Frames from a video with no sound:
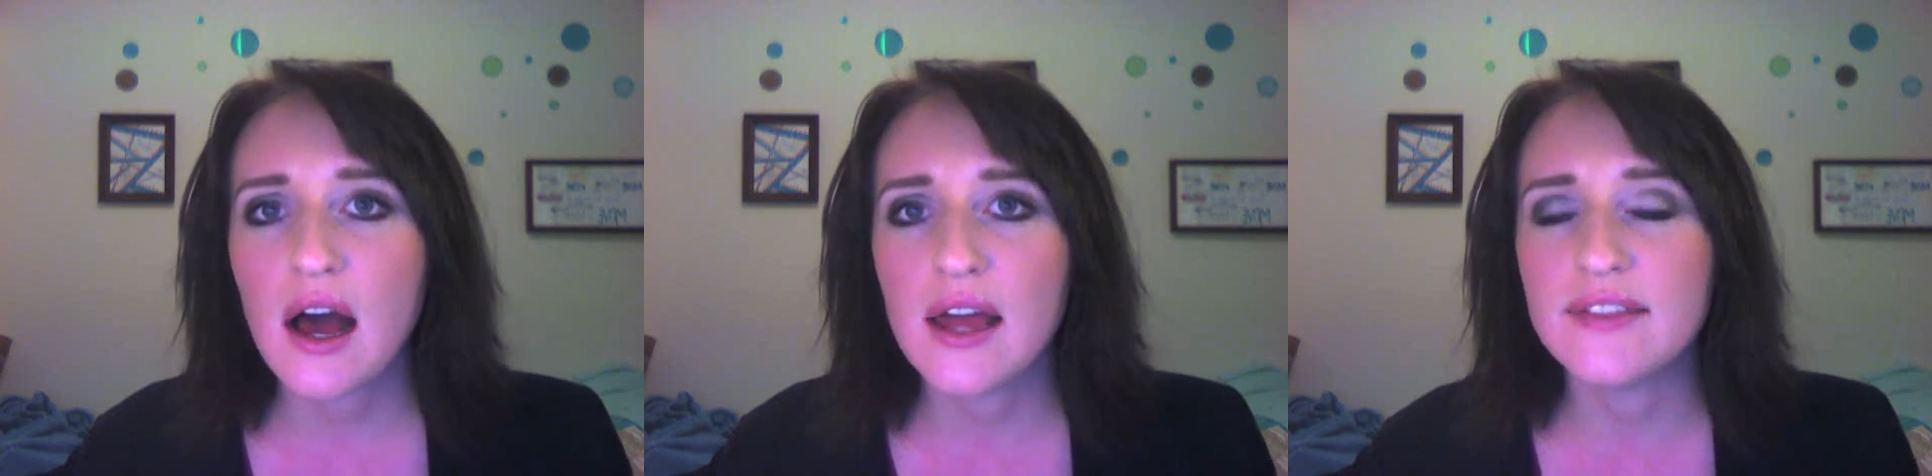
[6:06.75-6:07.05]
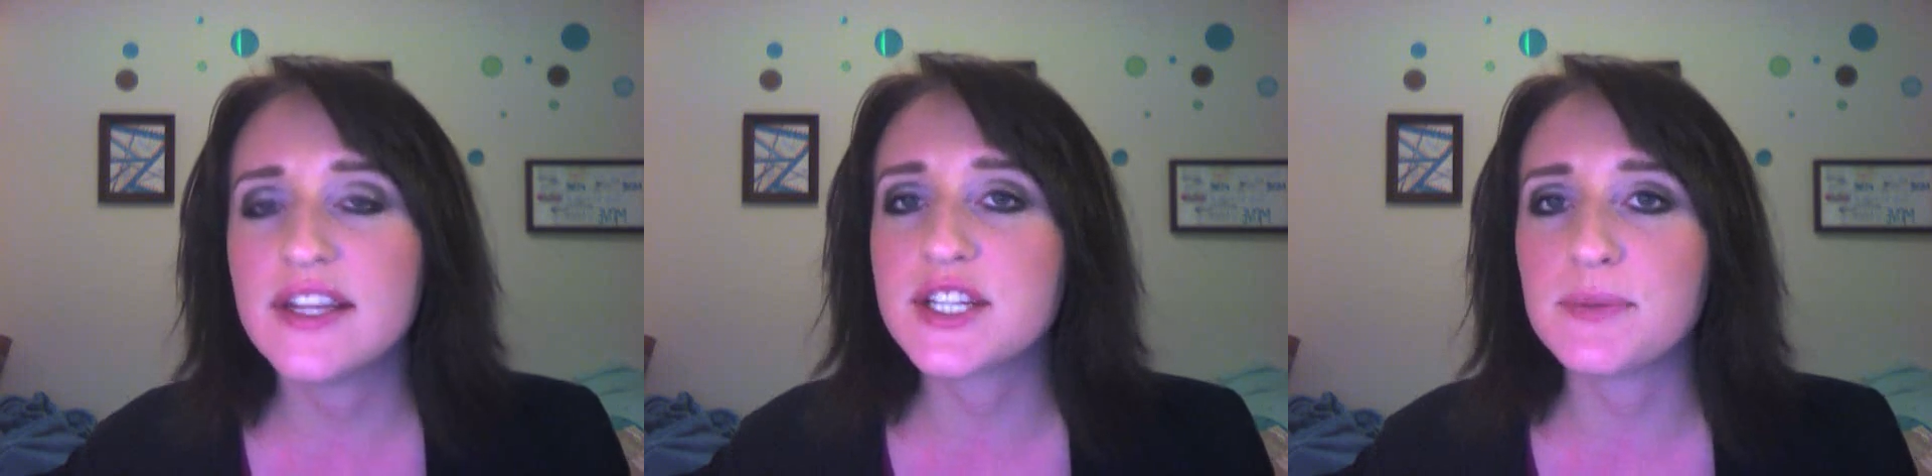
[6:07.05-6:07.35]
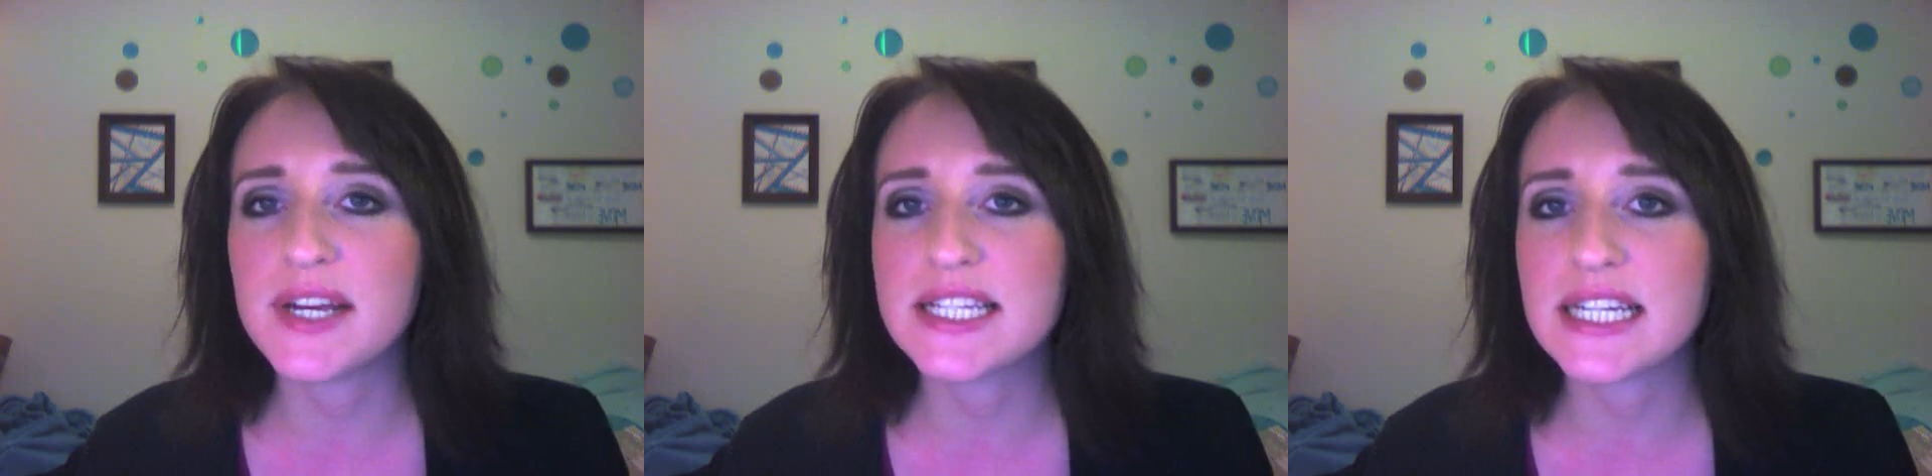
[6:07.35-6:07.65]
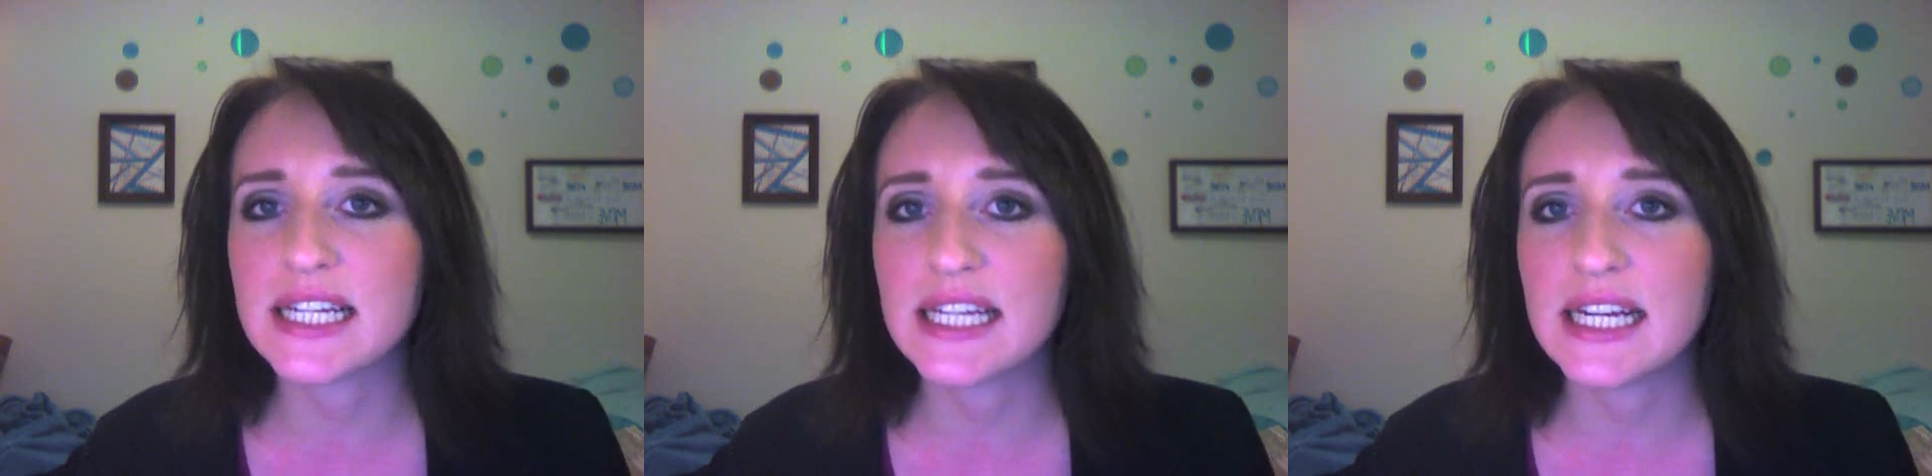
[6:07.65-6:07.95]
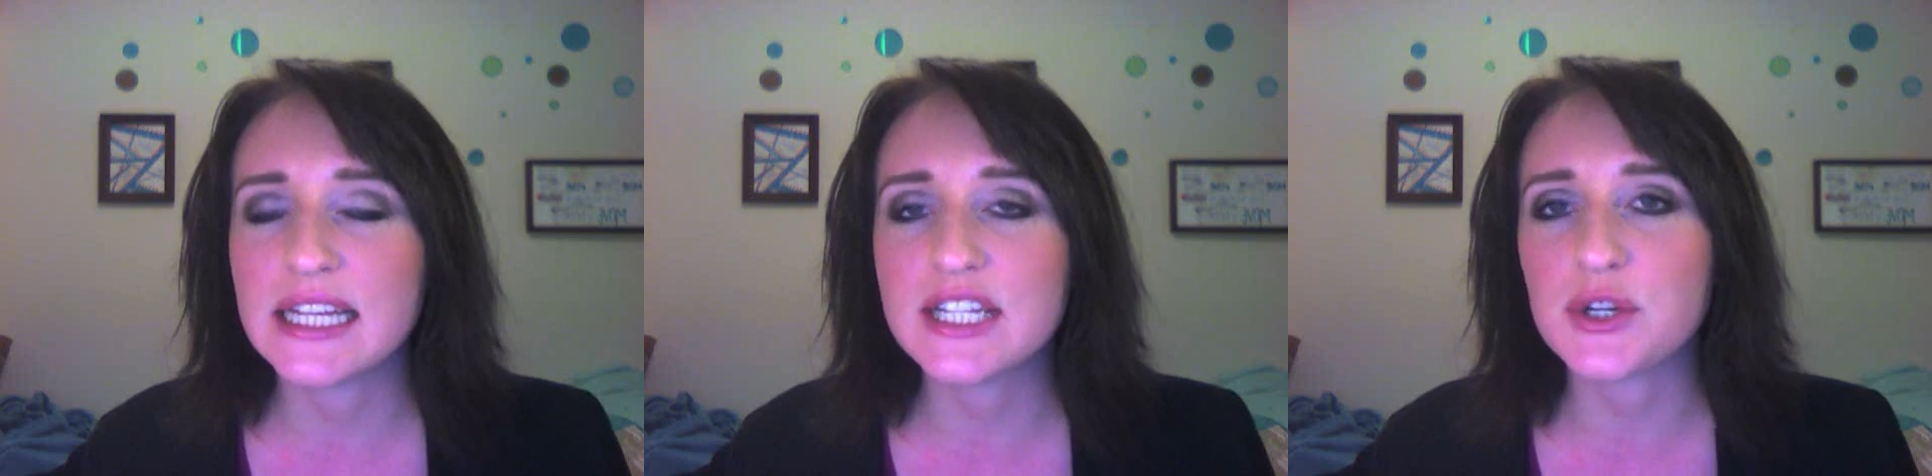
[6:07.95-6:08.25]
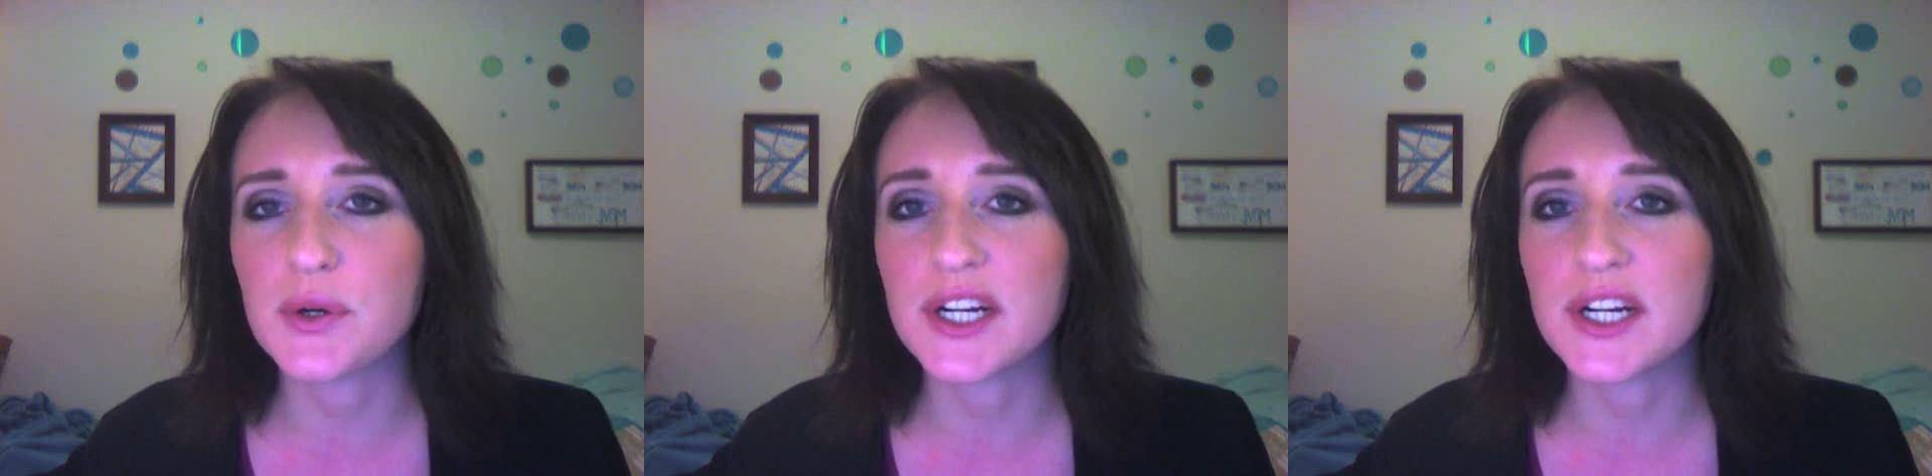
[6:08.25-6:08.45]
And these are